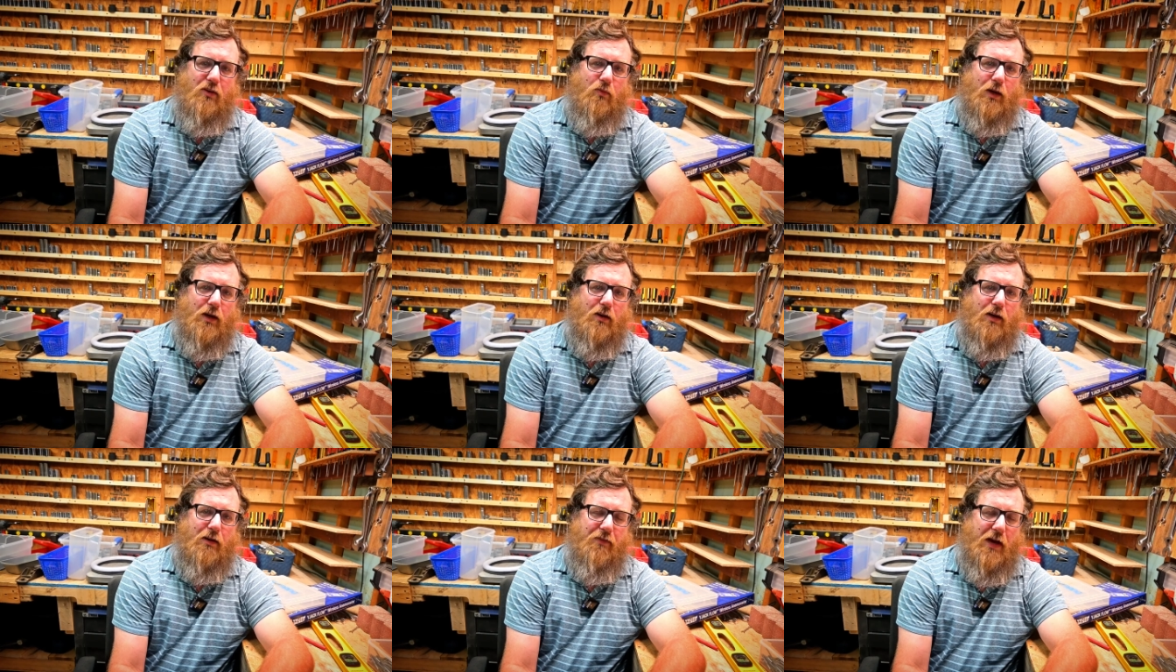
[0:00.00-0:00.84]
where
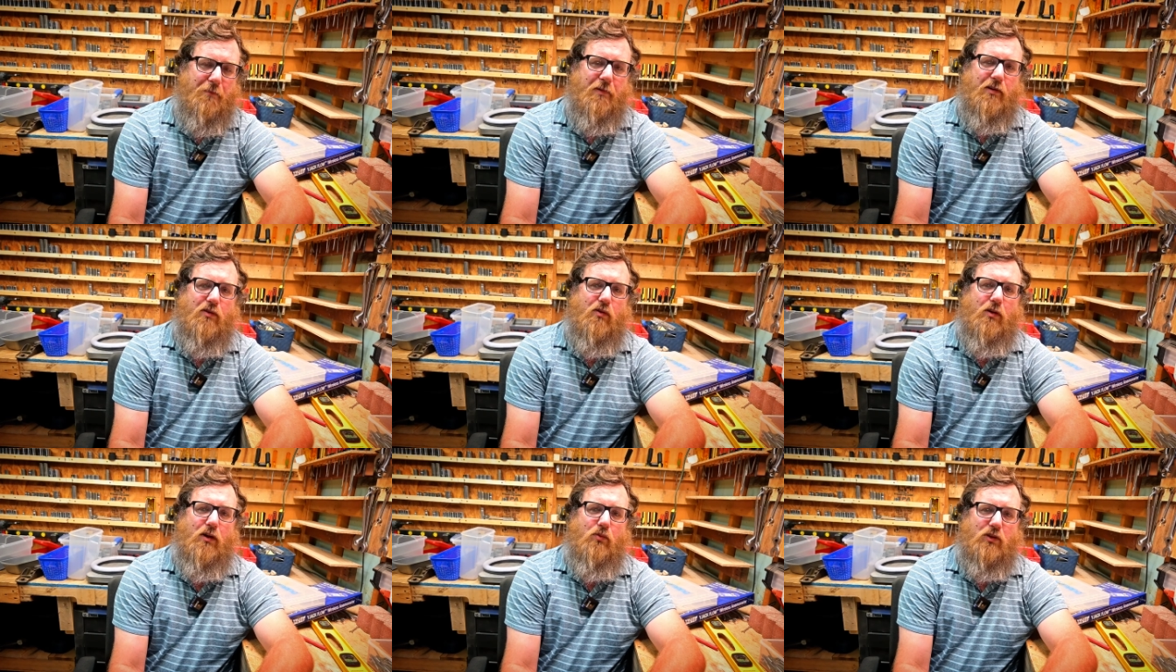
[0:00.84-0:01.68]
an evaporator
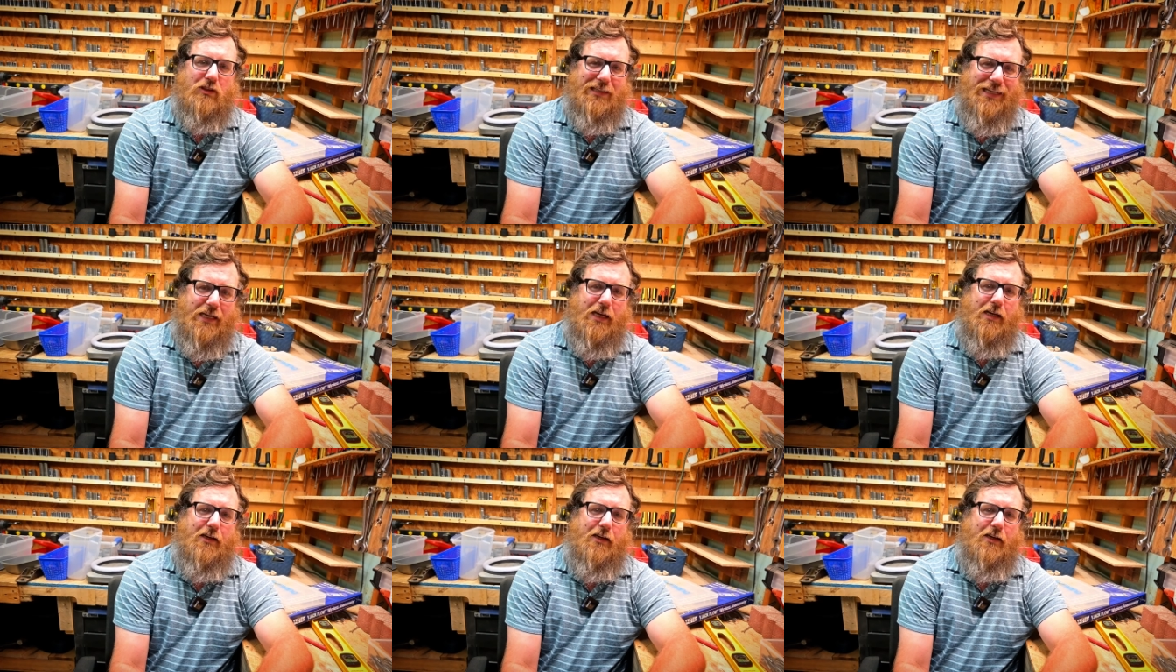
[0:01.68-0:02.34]
coil was leaking